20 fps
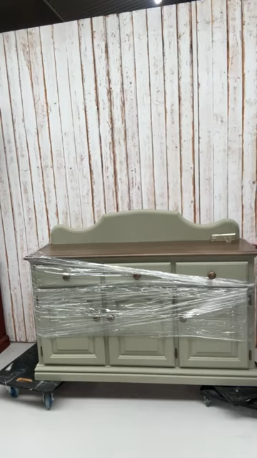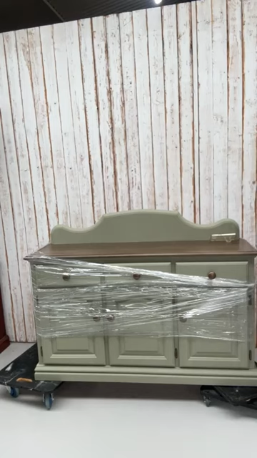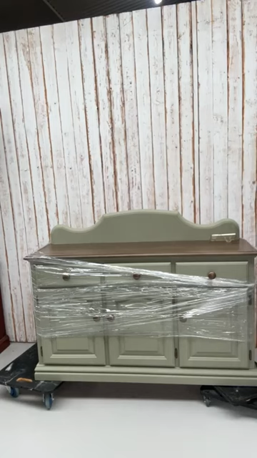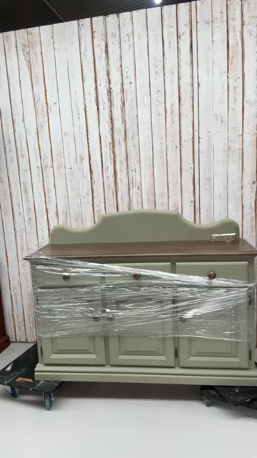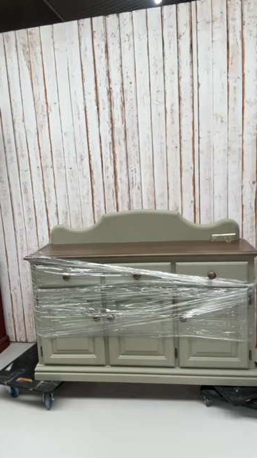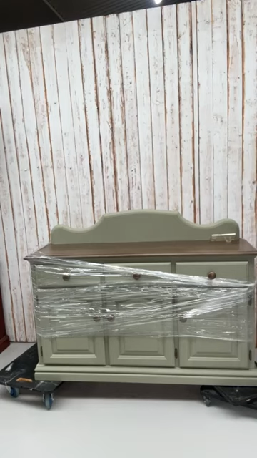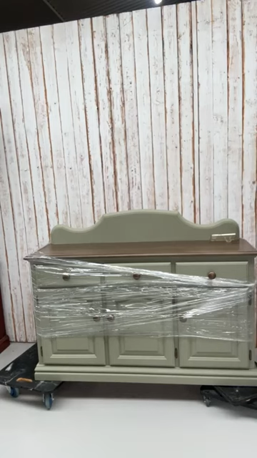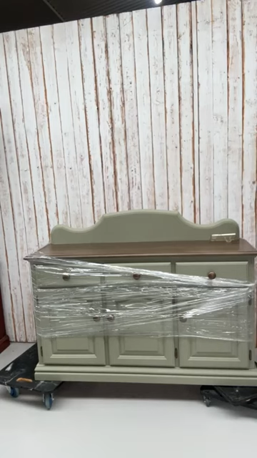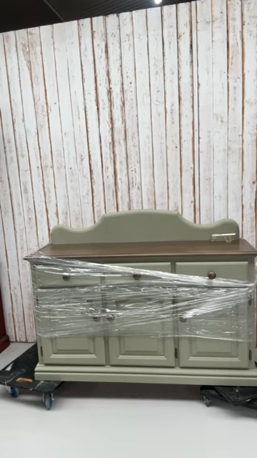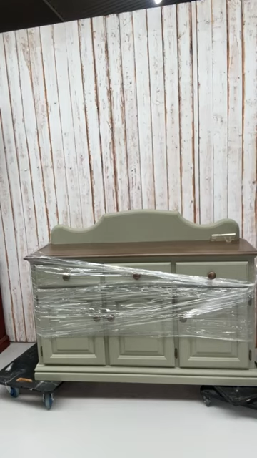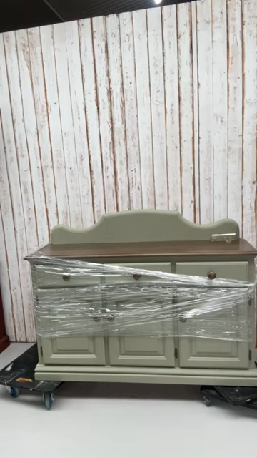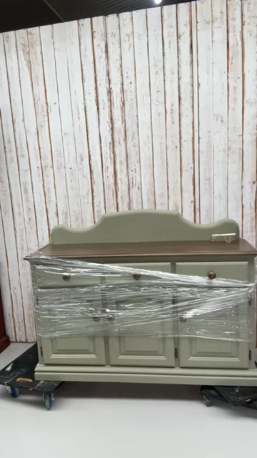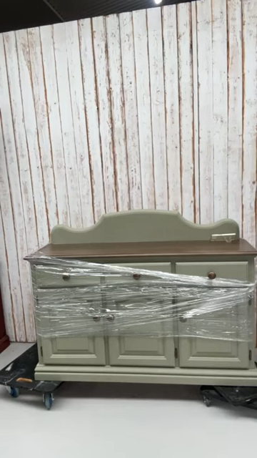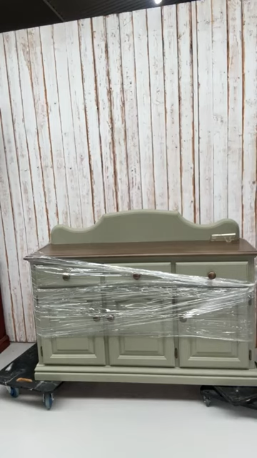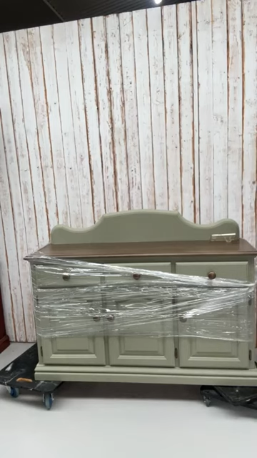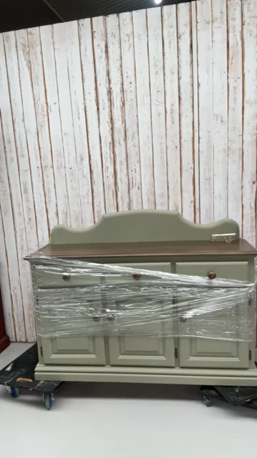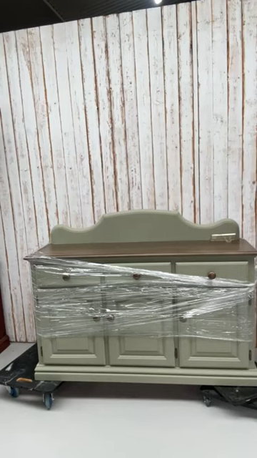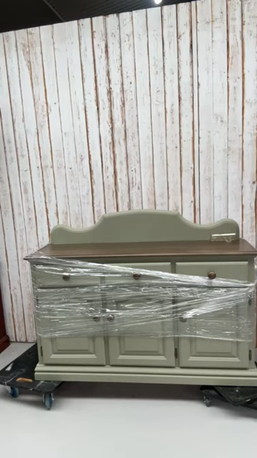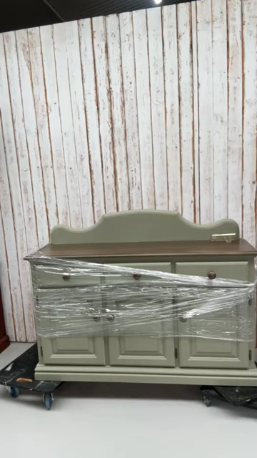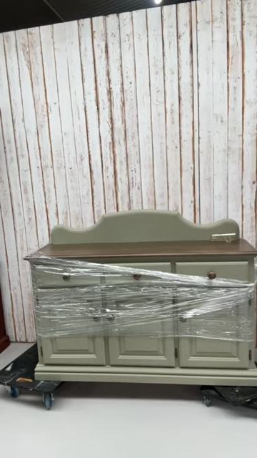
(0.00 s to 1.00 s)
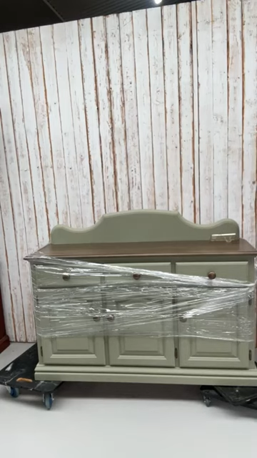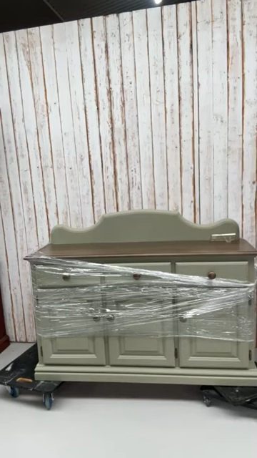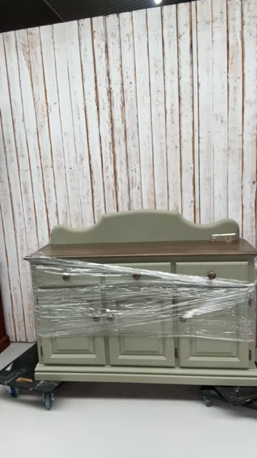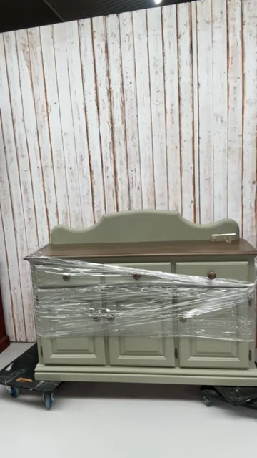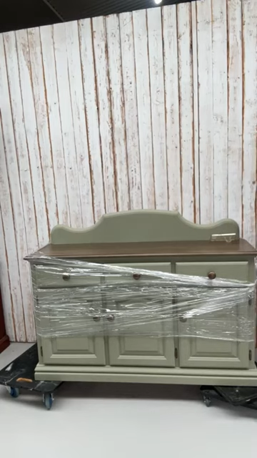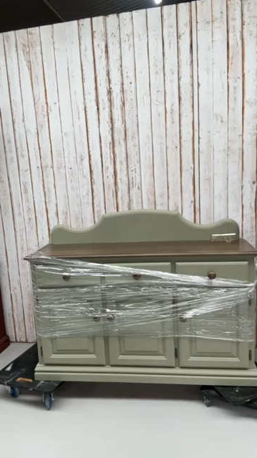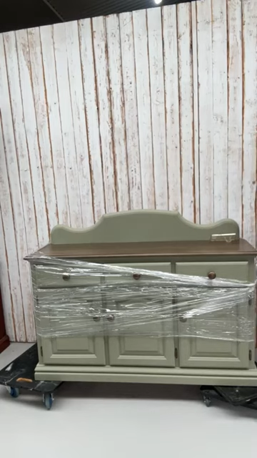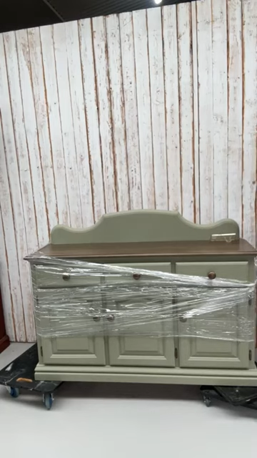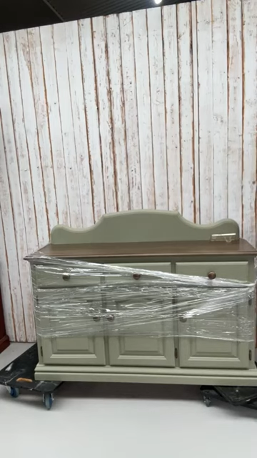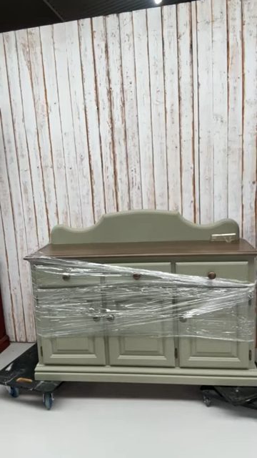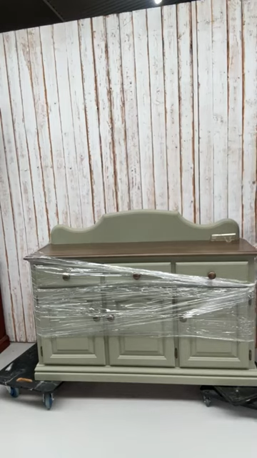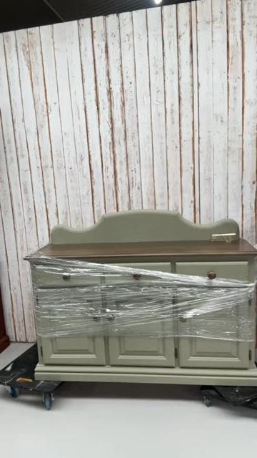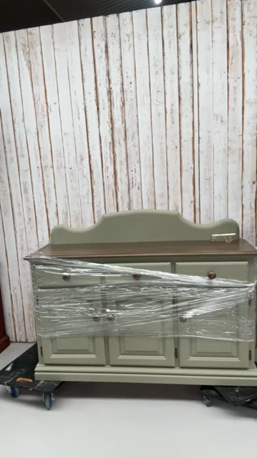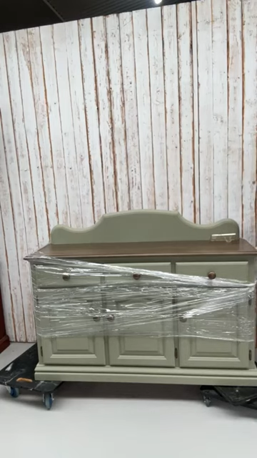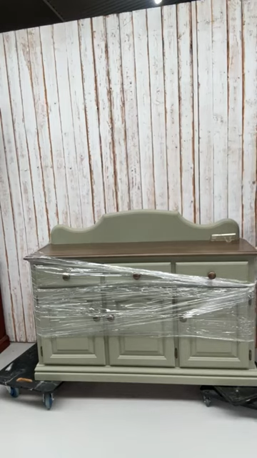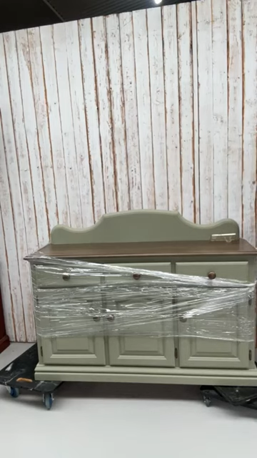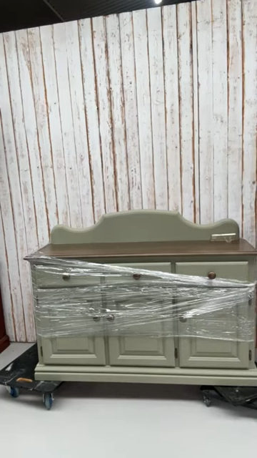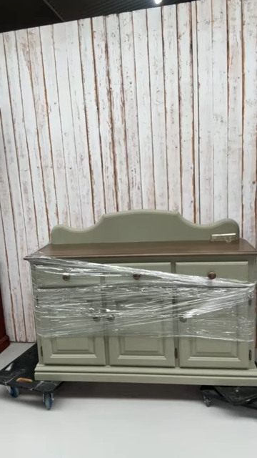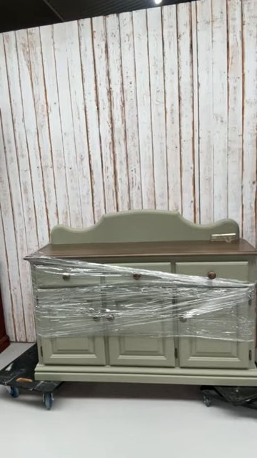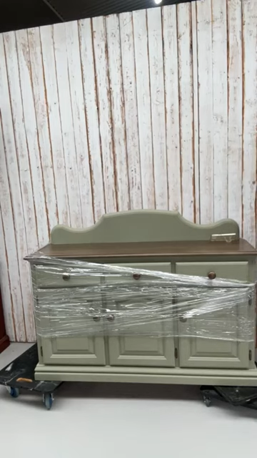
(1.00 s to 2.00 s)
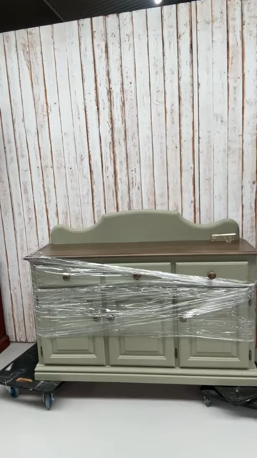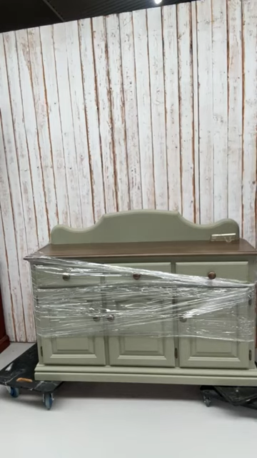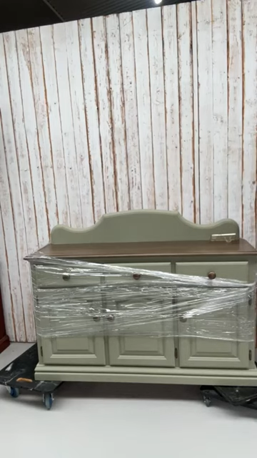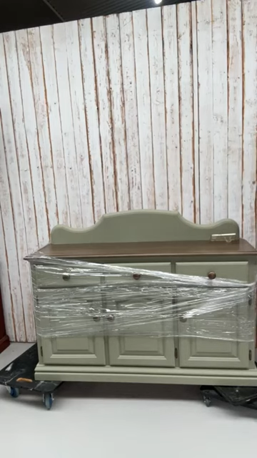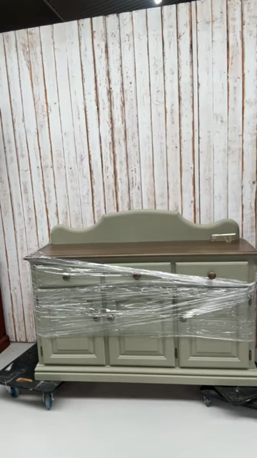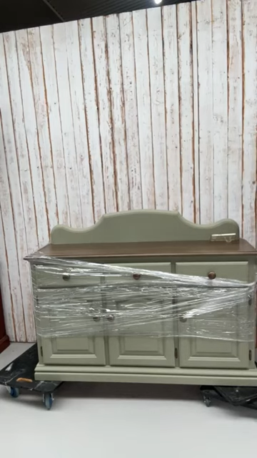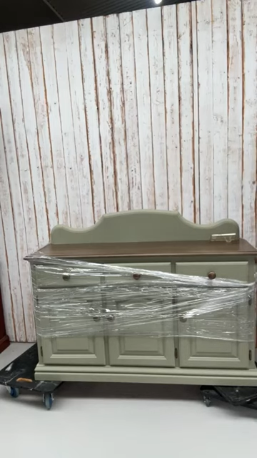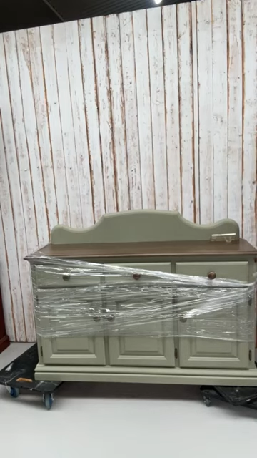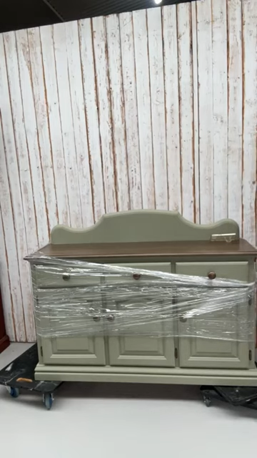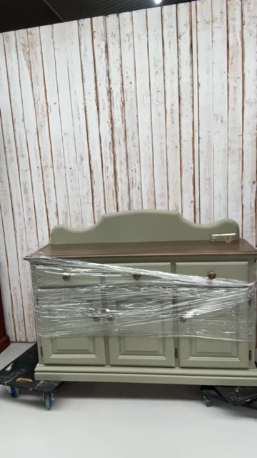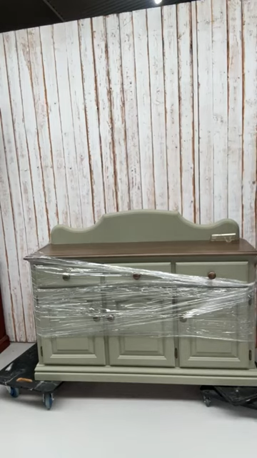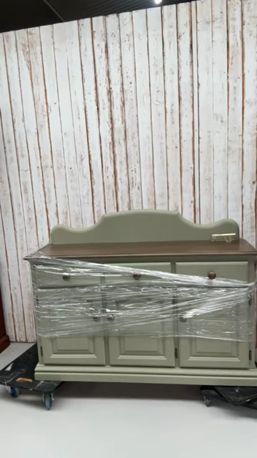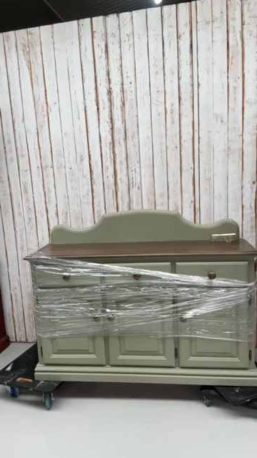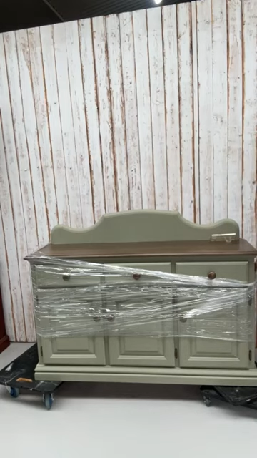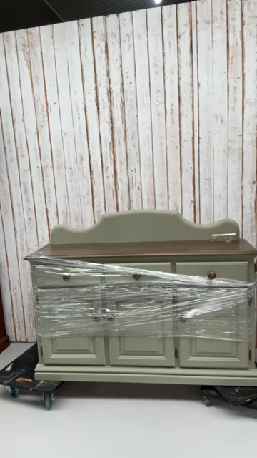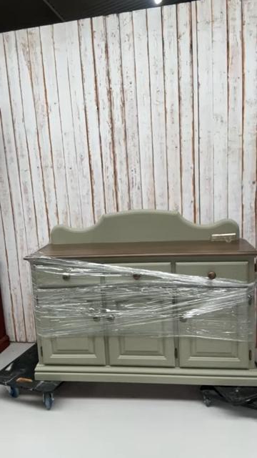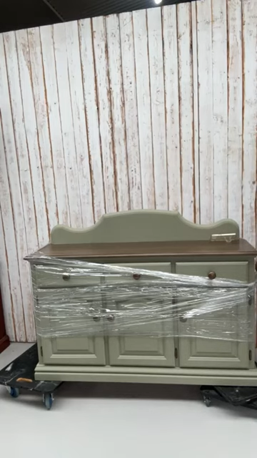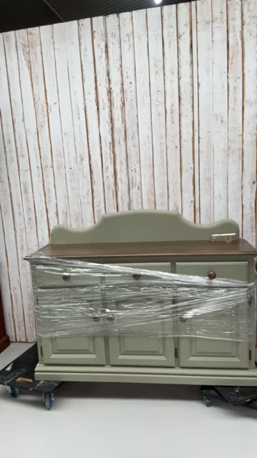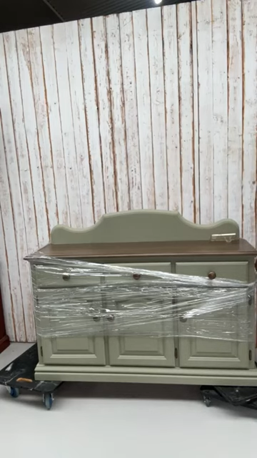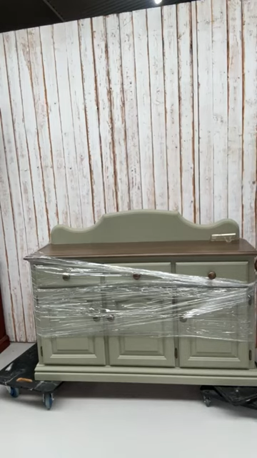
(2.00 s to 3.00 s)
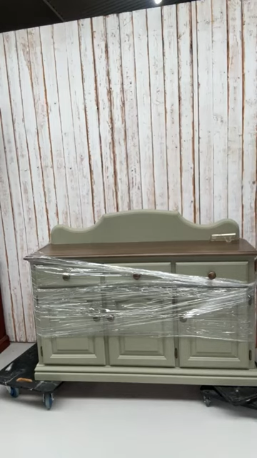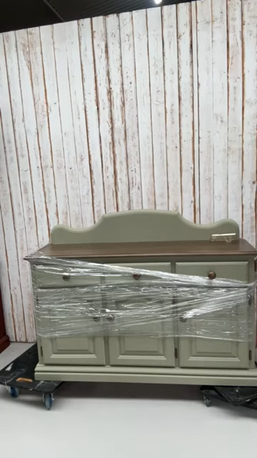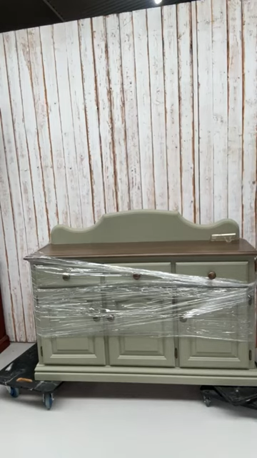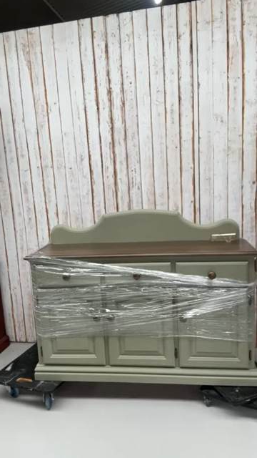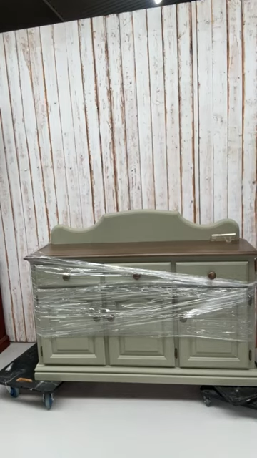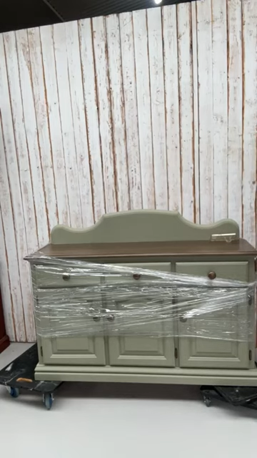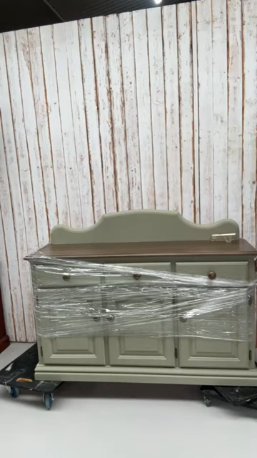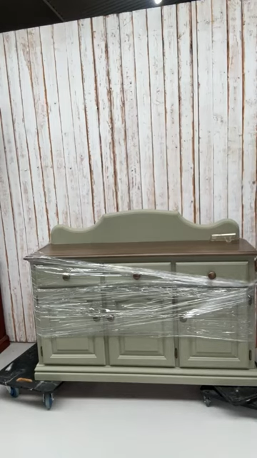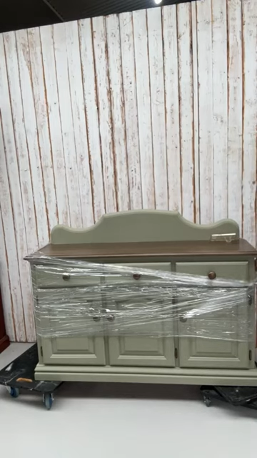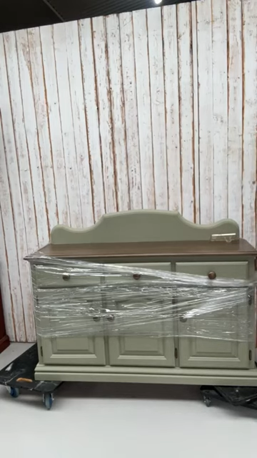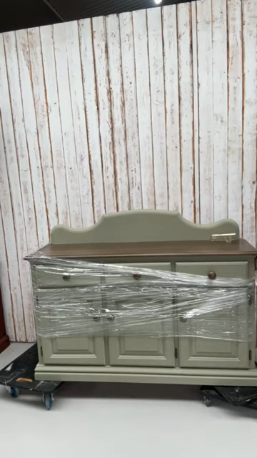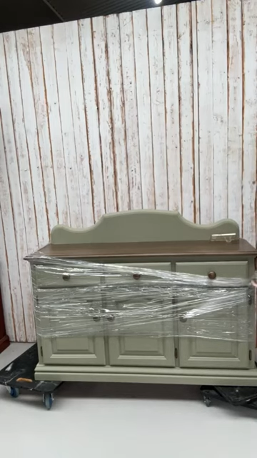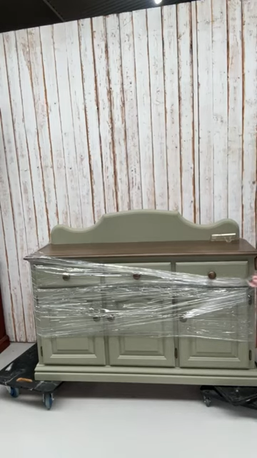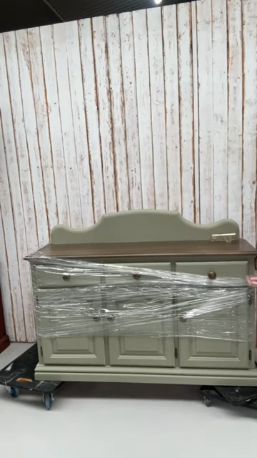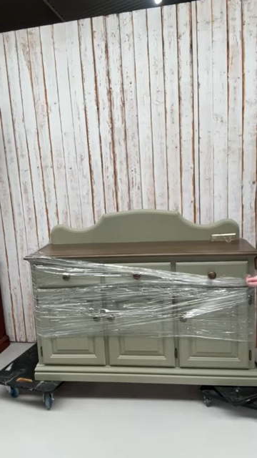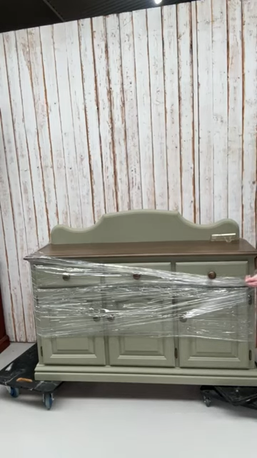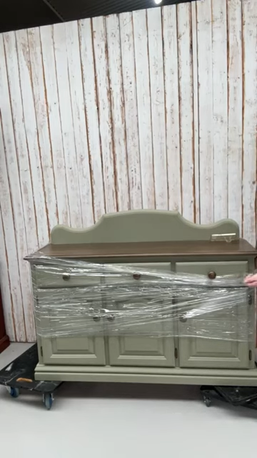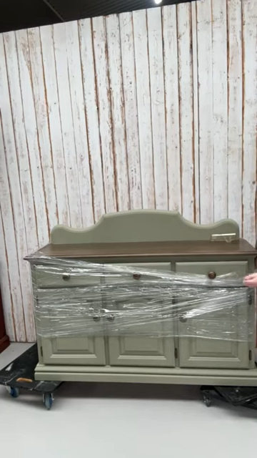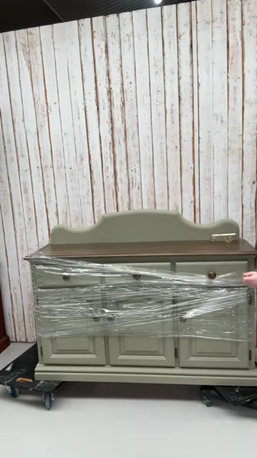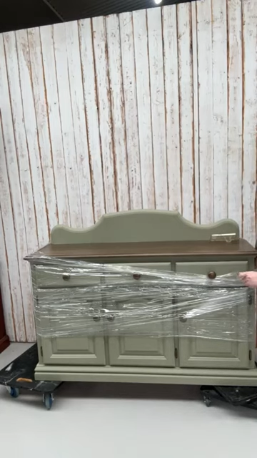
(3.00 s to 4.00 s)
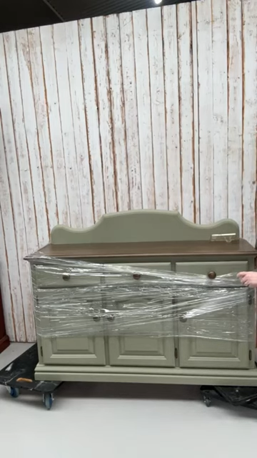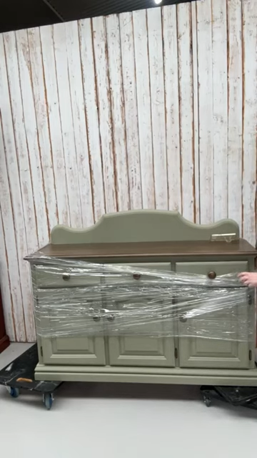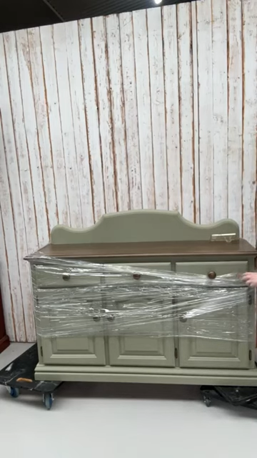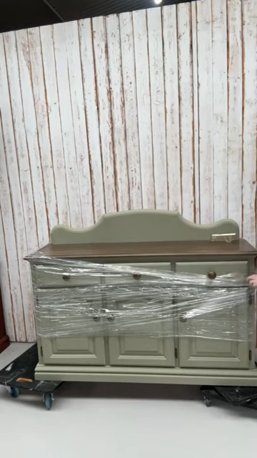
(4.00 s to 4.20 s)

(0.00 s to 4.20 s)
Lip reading: (no speaker visible)